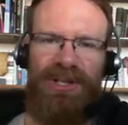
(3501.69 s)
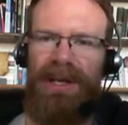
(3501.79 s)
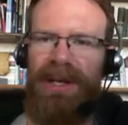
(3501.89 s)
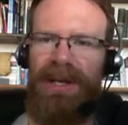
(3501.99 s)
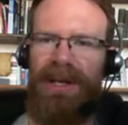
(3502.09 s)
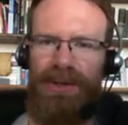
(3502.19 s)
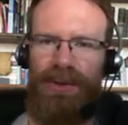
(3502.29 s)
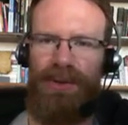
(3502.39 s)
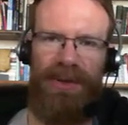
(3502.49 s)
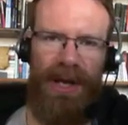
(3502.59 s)
on doing
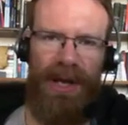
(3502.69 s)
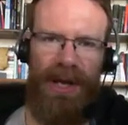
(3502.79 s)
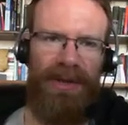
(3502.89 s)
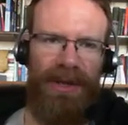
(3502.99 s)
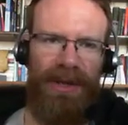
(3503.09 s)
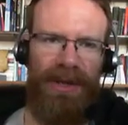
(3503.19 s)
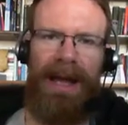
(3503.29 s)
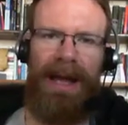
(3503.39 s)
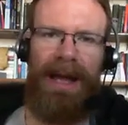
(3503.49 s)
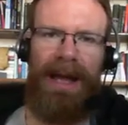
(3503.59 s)
something other than
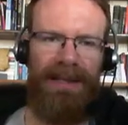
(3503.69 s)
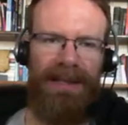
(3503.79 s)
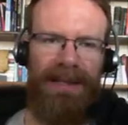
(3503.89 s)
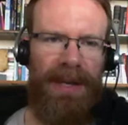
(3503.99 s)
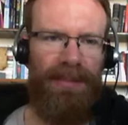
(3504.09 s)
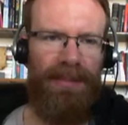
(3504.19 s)
harassing his people.